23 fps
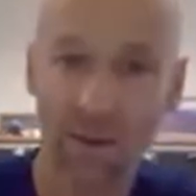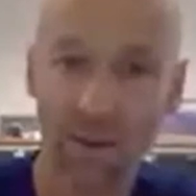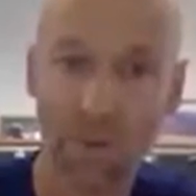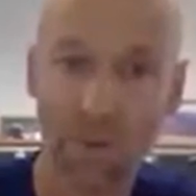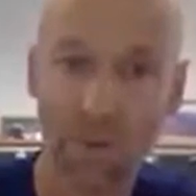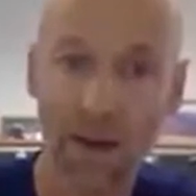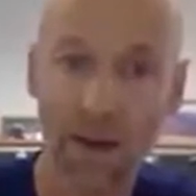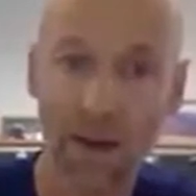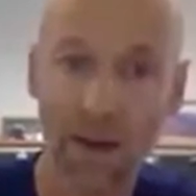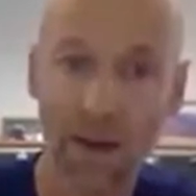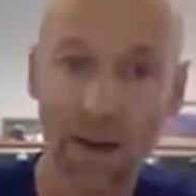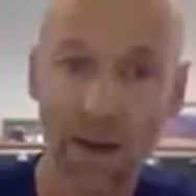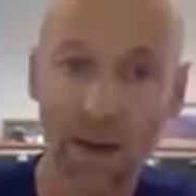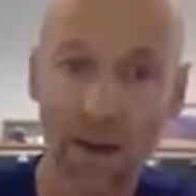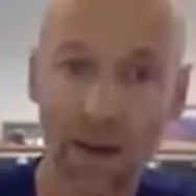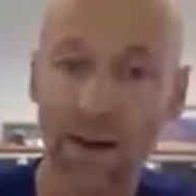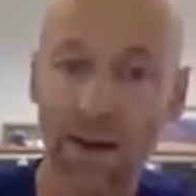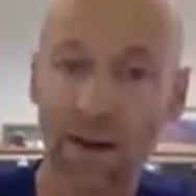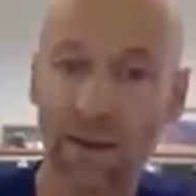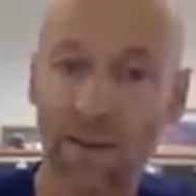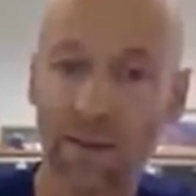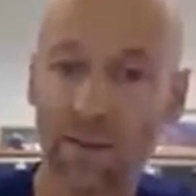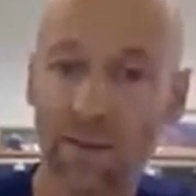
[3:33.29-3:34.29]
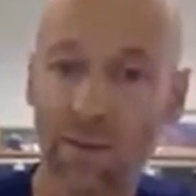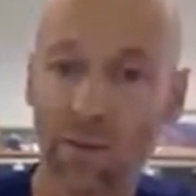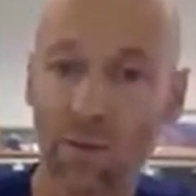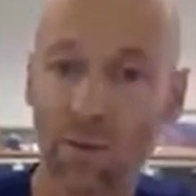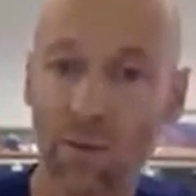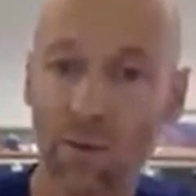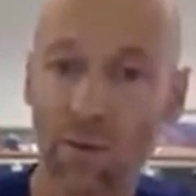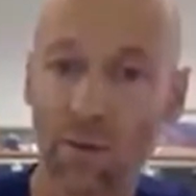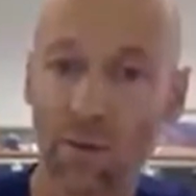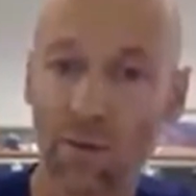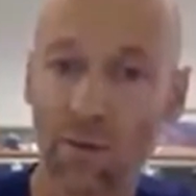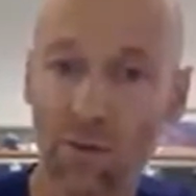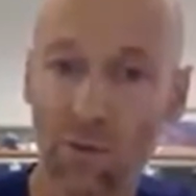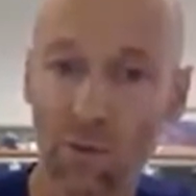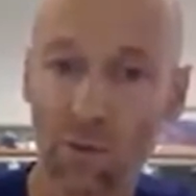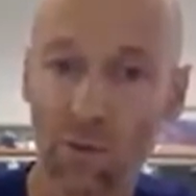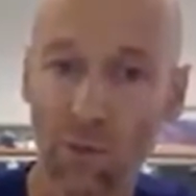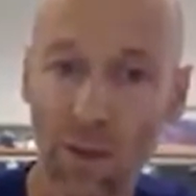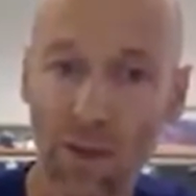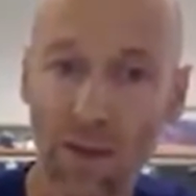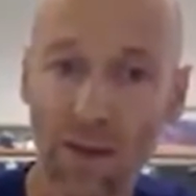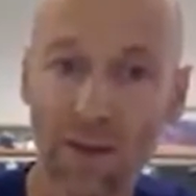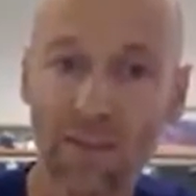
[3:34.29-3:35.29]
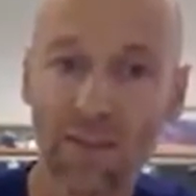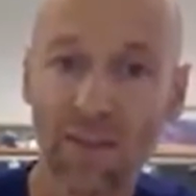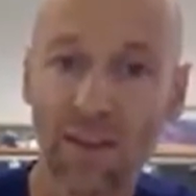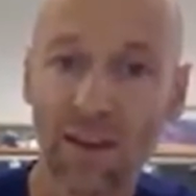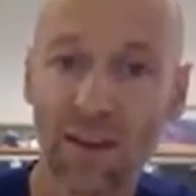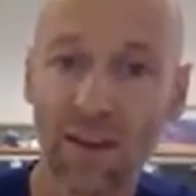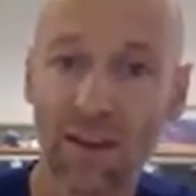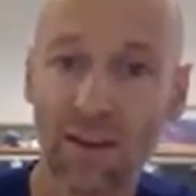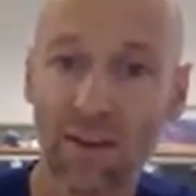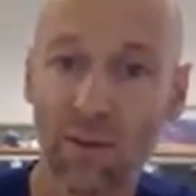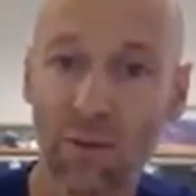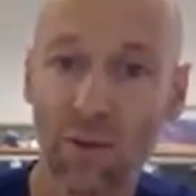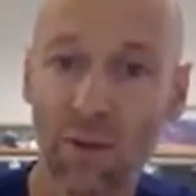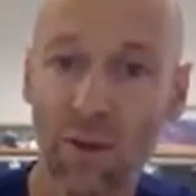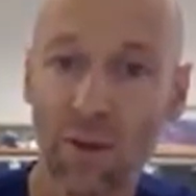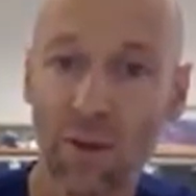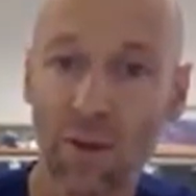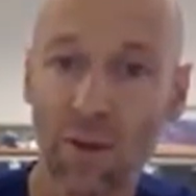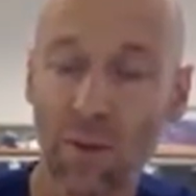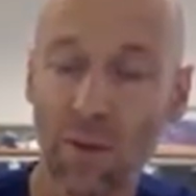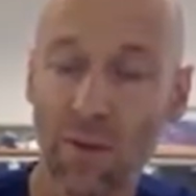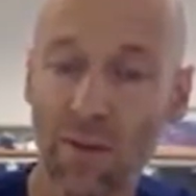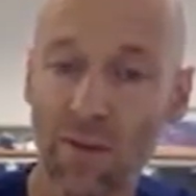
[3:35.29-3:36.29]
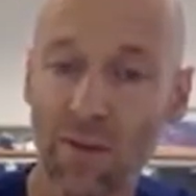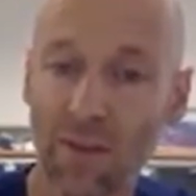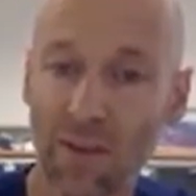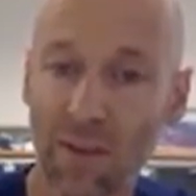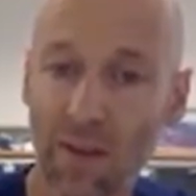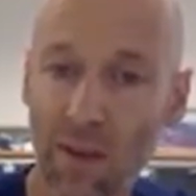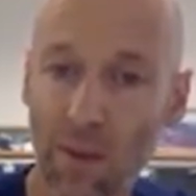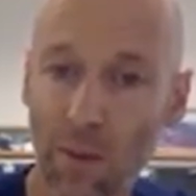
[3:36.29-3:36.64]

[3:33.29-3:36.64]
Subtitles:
TBI guidelines told us to initiate treatment